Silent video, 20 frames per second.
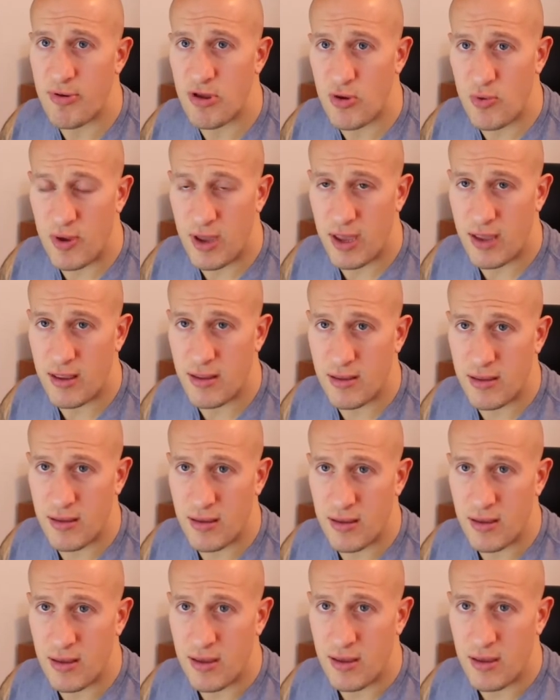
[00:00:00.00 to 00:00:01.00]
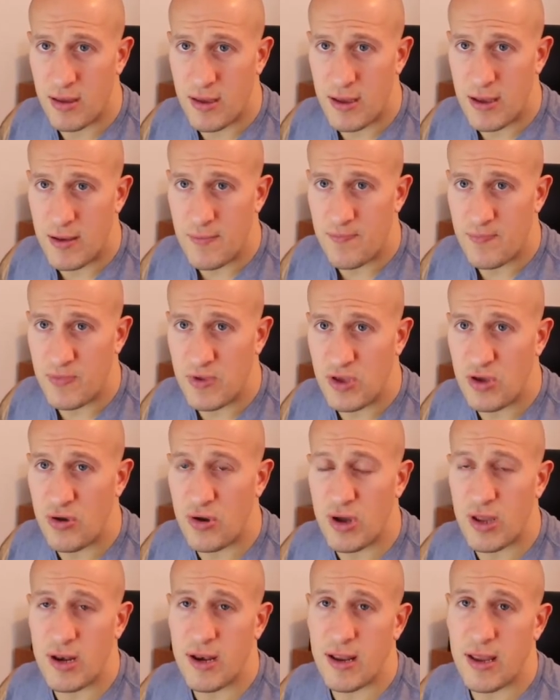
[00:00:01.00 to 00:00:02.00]
you eat, you
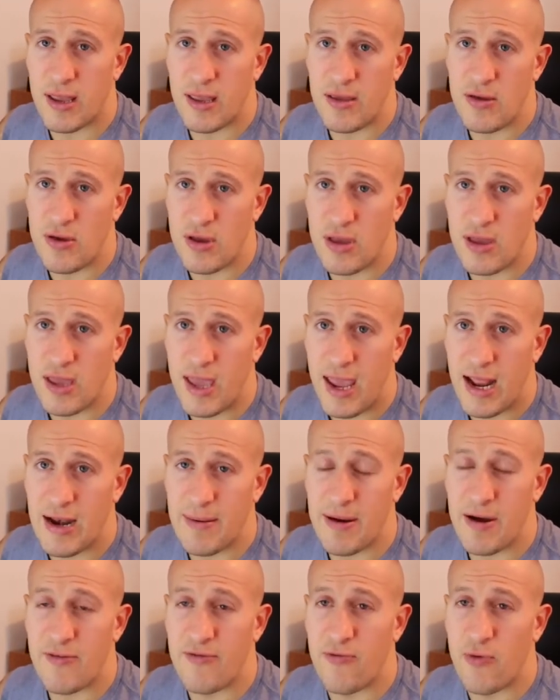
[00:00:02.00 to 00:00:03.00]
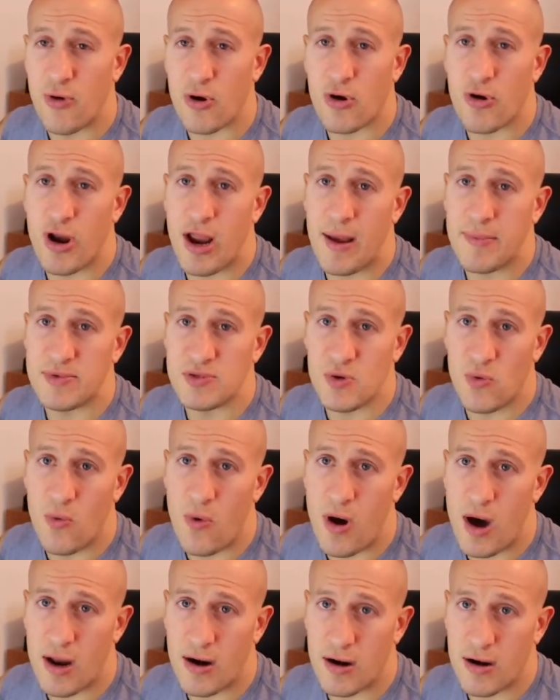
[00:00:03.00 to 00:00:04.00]
can gain about 4 grams of
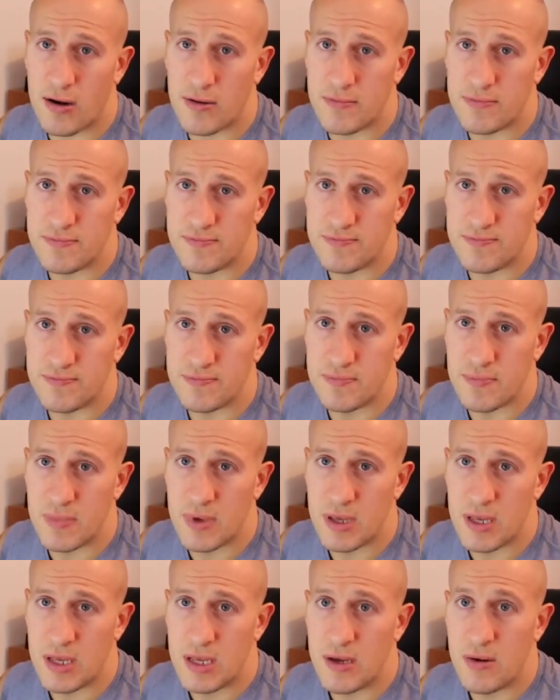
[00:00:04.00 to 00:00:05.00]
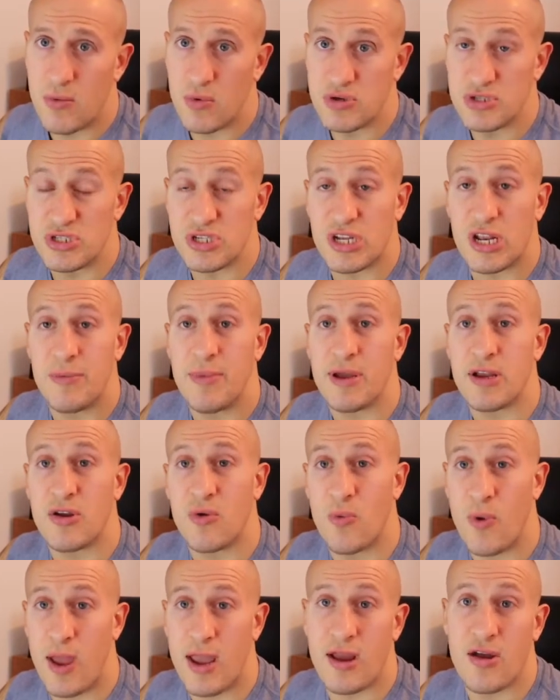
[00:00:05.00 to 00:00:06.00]
water, which is going to make your
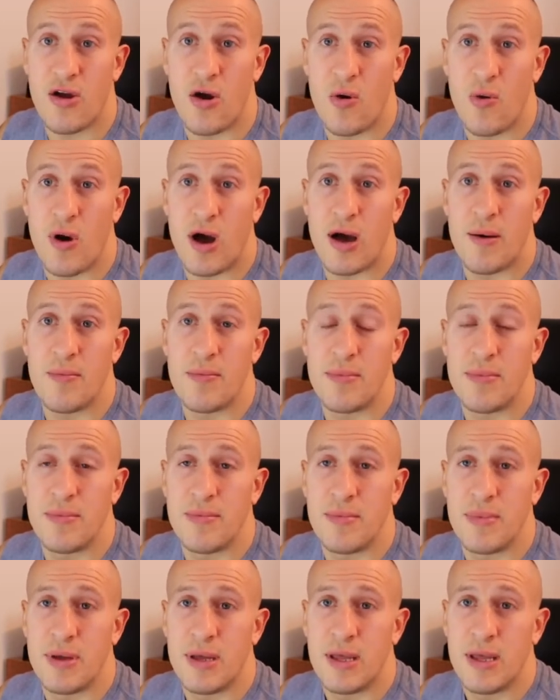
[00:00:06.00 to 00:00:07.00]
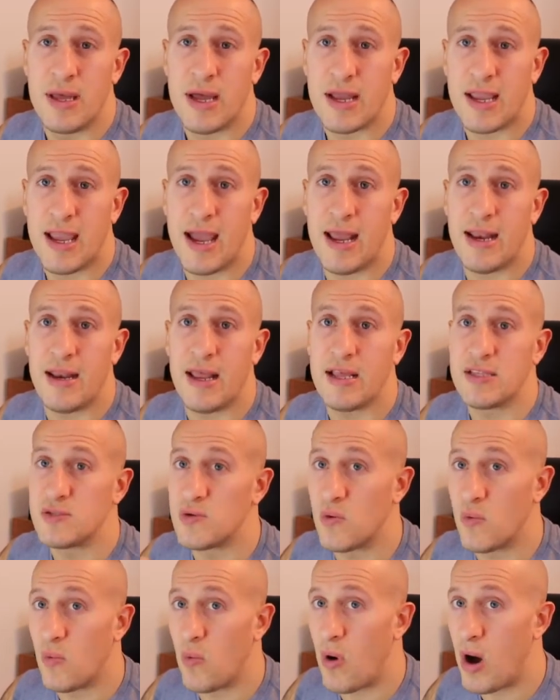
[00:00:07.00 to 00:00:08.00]
weight go up. Again, it's
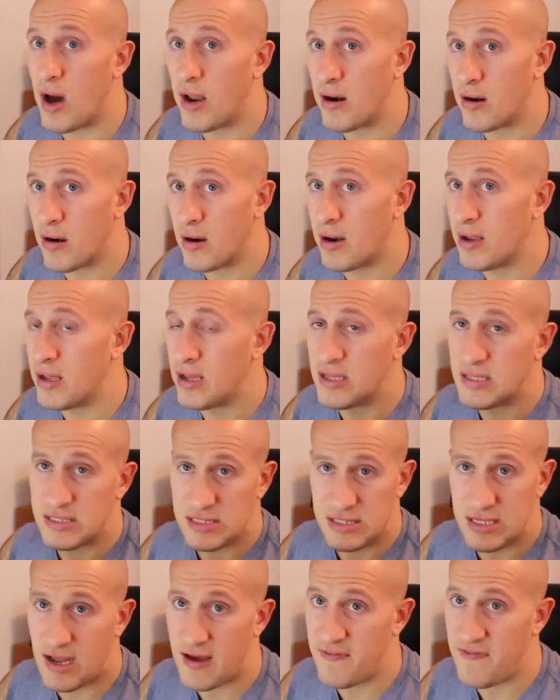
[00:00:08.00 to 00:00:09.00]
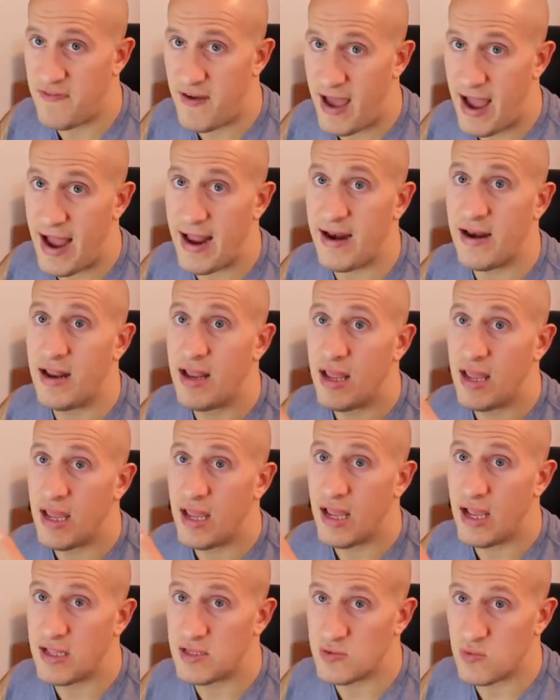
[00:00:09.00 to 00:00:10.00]
water. It's not fat.
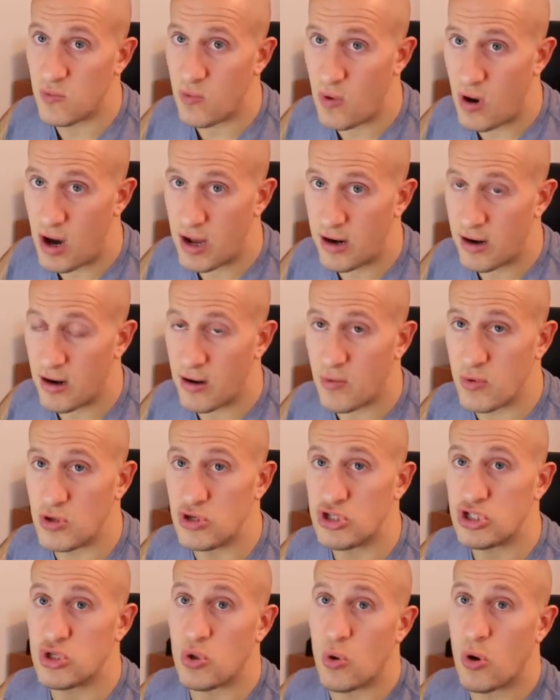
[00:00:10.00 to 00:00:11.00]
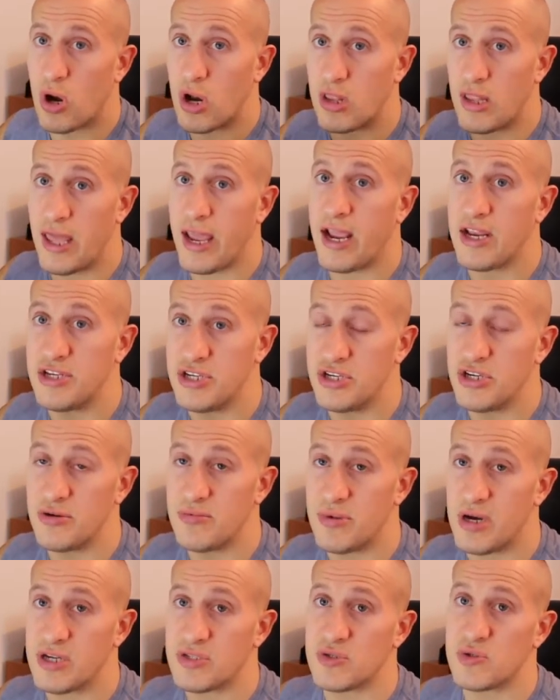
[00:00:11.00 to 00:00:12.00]
It's water. When you store glycogen in your
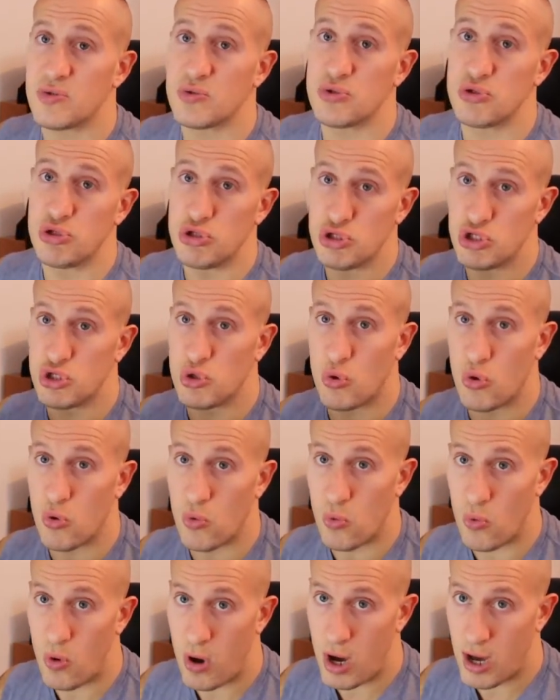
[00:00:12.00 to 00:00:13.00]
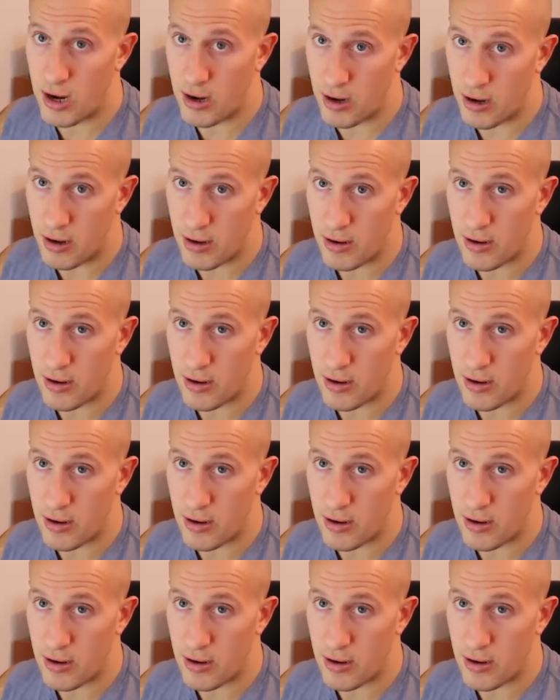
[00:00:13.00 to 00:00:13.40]
muscles, you store water.